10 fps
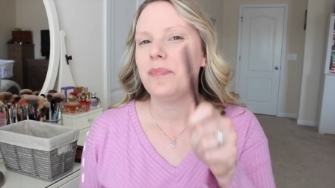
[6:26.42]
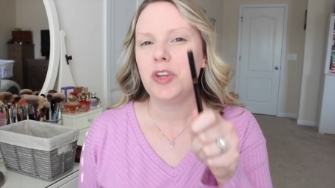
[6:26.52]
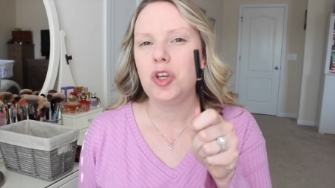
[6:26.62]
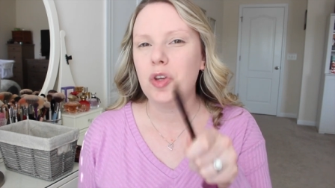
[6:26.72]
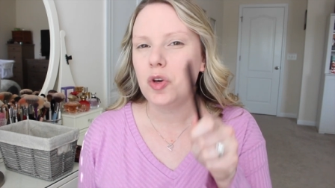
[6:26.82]

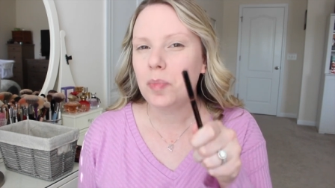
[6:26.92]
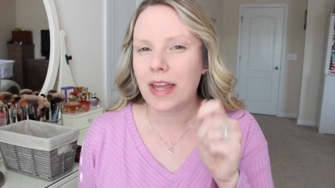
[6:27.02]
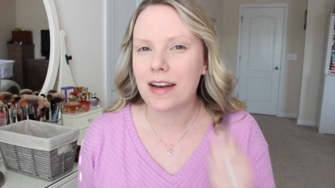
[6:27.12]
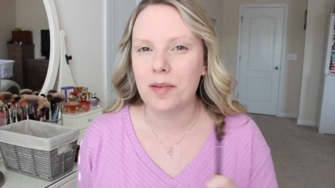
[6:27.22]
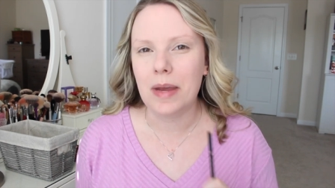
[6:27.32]
you
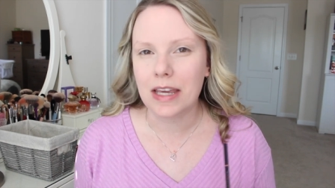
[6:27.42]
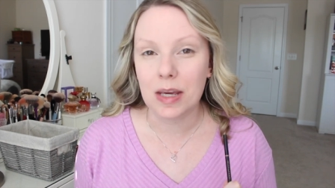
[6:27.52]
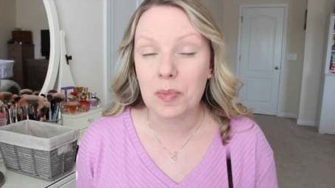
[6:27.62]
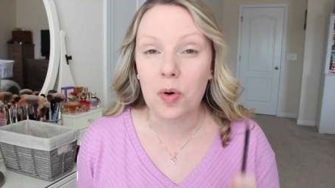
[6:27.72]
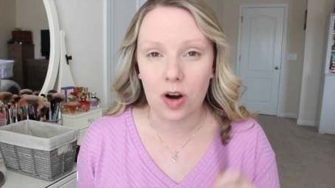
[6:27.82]
plan on
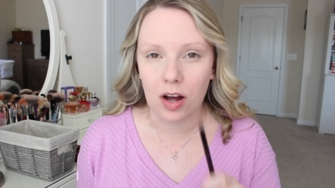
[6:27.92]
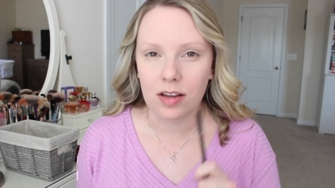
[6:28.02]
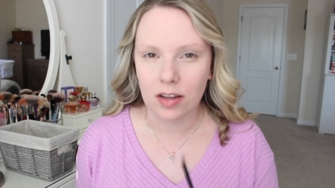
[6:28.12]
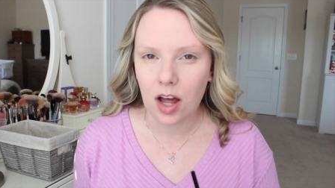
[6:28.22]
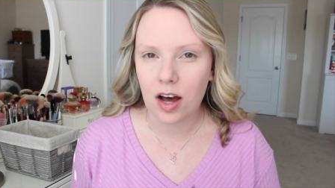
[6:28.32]
making more
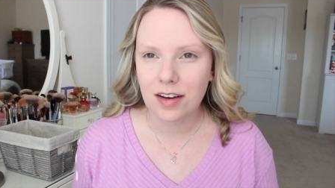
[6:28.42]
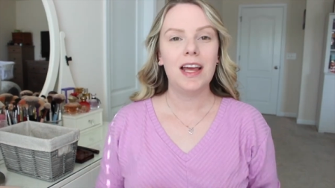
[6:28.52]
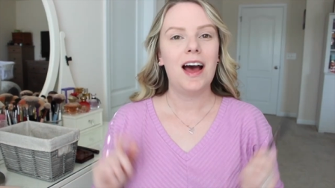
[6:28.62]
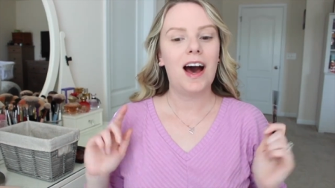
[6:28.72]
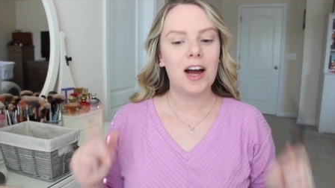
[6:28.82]
all
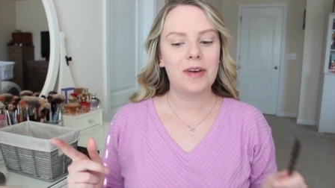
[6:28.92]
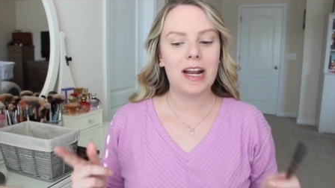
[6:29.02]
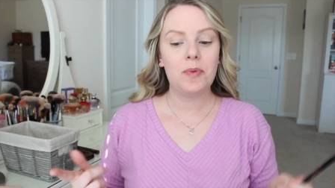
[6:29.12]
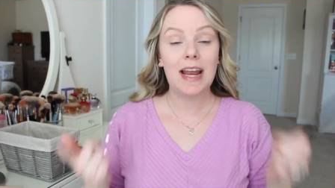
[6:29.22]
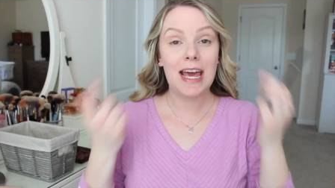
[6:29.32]
along. All
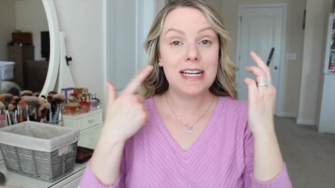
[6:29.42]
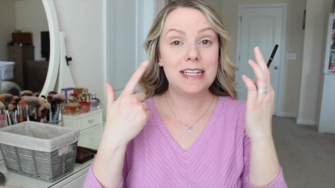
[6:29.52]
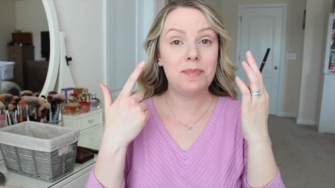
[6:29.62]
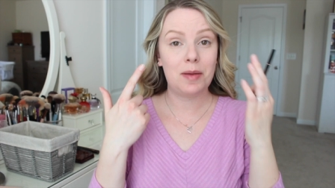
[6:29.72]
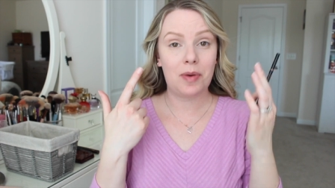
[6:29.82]
right, I went ahead and
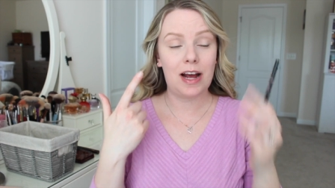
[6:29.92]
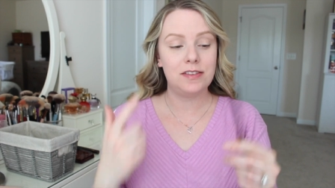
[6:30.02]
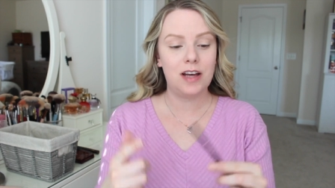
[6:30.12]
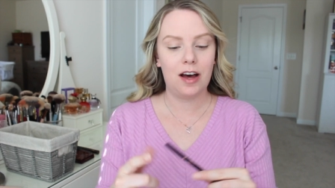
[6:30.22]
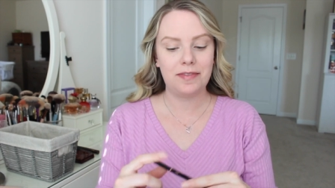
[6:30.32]
did my
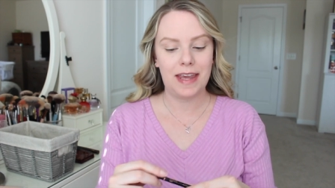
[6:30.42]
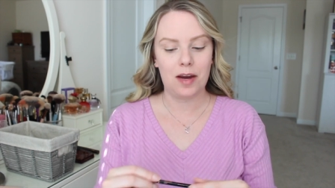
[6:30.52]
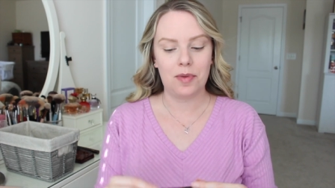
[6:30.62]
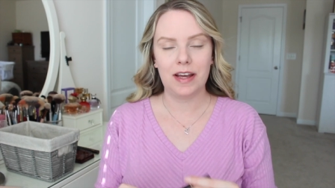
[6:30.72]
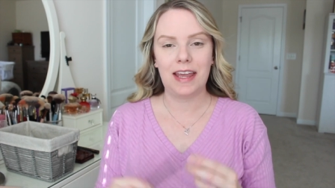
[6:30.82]
brows off
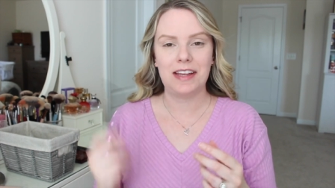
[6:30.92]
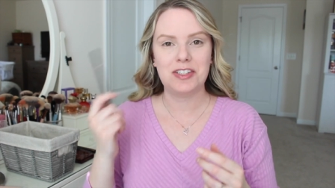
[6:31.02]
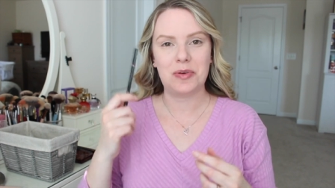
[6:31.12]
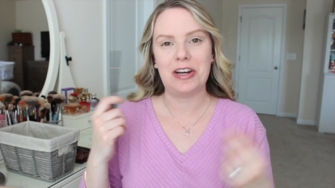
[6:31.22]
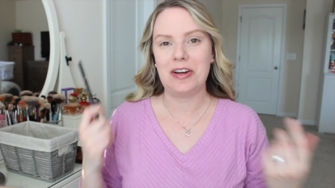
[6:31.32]
camera in
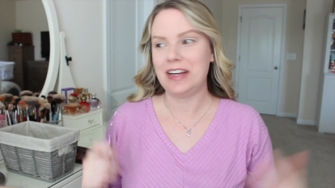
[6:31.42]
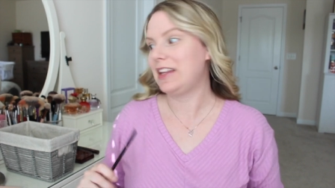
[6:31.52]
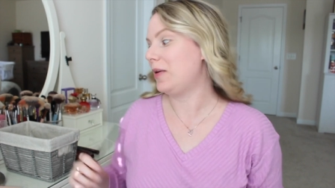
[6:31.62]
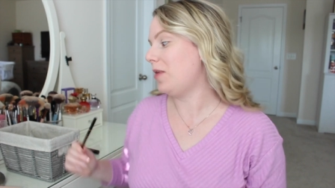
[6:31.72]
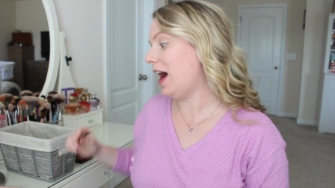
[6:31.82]
case you're wondering
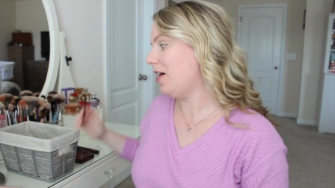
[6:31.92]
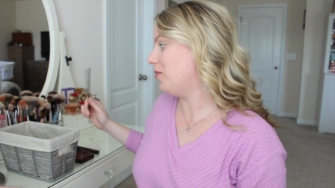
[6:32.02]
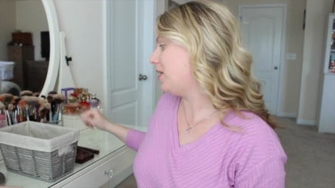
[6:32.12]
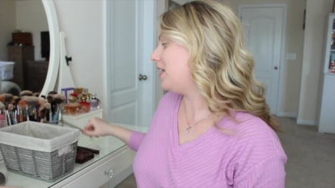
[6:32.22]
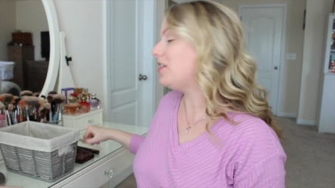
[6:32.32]
like, wow,
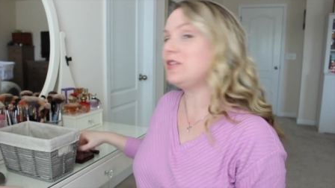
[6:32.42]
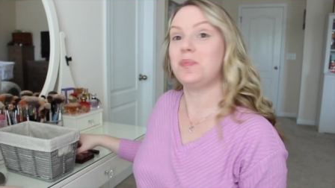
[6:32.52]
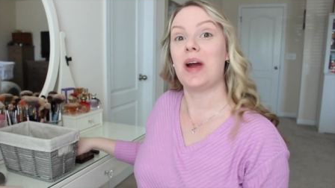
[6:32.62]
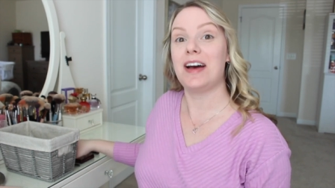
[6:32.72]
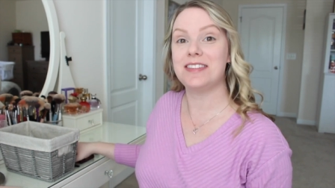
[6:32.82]
where did those
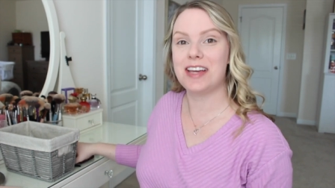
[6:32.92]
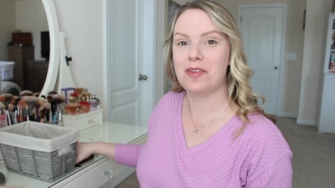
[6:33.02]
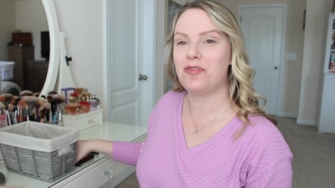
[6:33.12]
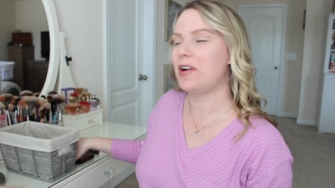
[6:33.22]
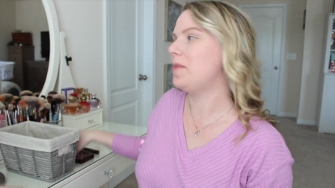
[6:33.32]
brows
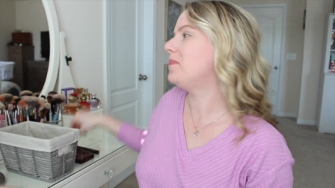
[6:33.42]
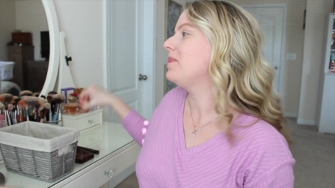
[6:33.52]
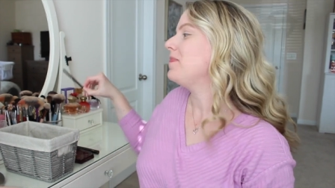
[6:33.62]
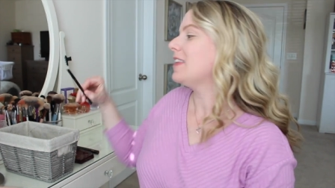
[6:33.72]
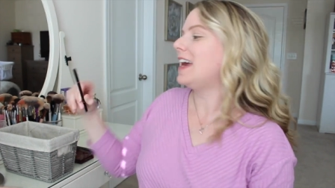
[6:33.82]
come from?
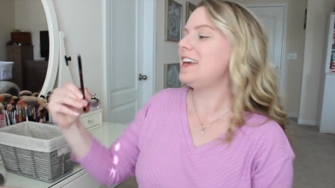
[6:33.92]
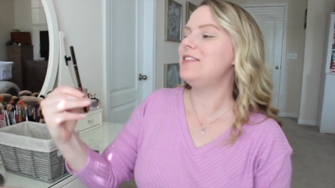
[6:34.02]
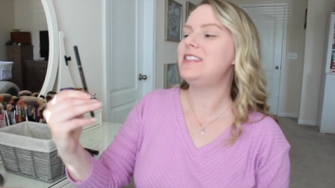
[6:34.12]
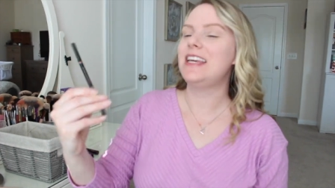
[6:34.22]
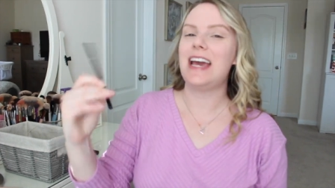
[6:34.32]
I
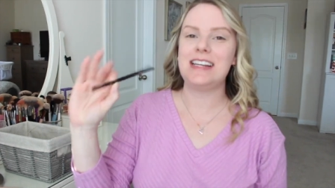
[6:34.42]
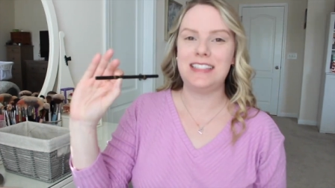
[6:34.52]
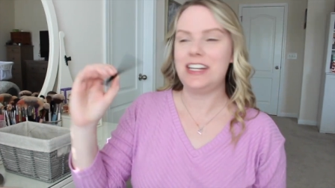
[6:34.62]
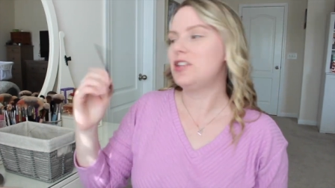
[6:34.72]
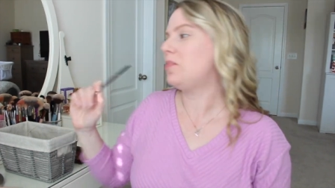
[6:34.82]
used the
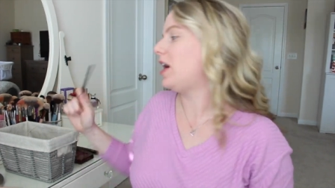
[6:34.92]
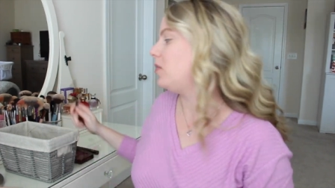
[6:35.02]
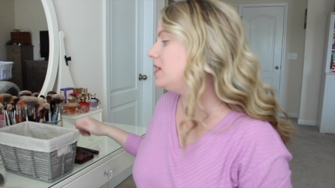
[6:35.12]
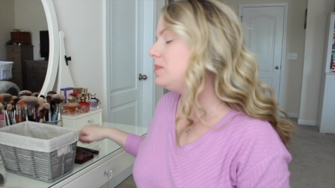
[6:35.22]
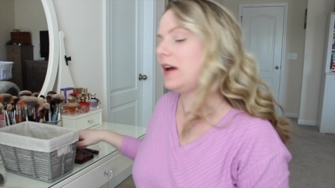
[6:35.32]
Anastasia
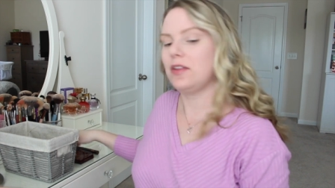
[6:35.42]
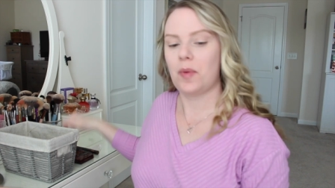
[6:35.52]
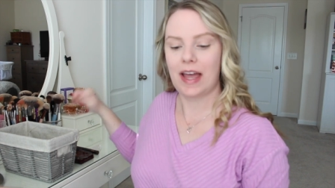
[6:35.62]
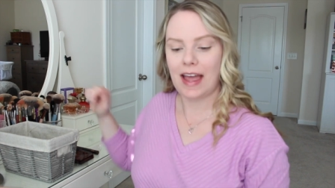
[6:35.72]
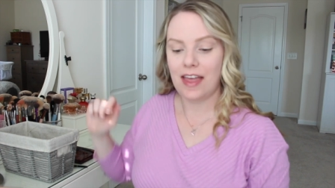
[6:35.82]
Brow Wiz, by
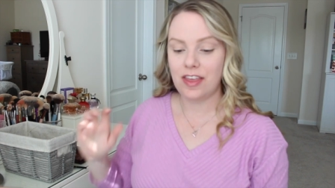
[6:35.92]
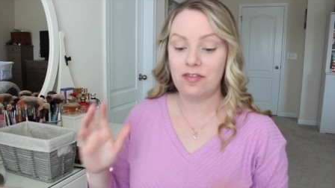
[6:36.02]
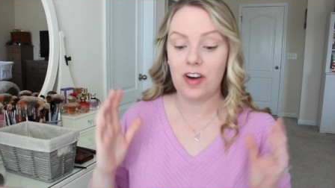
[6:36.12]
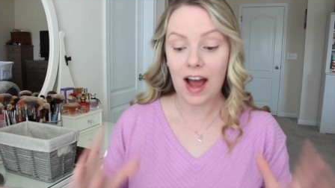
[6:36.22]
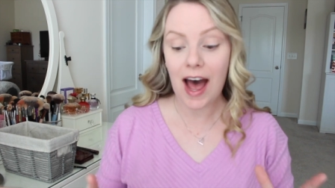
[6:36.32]
the way. And
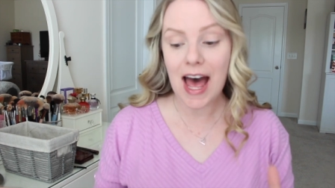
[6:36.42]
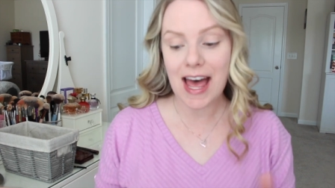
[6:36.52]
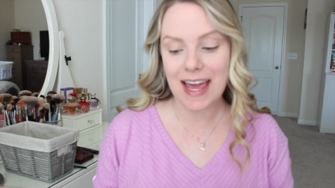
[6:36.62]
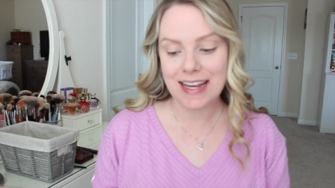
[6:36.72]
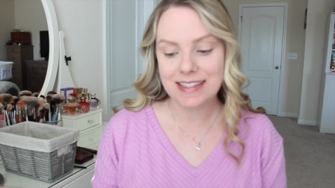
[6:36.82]
then for
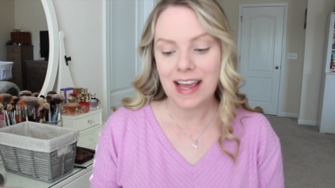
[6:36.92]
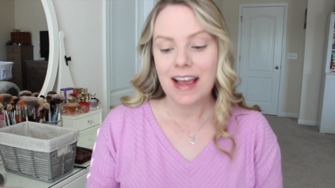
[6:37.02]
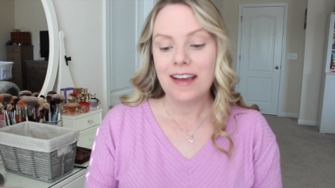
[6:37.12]
eyes,